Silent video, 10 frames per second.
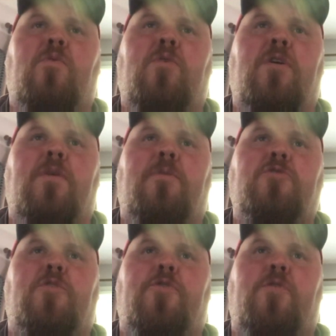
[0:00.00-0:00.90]
Really, most
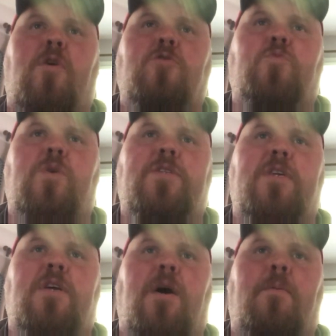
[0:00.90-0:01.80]
of the throws went to
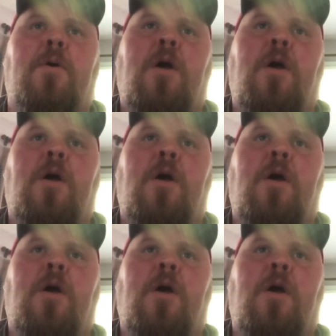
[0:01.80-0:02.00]
him.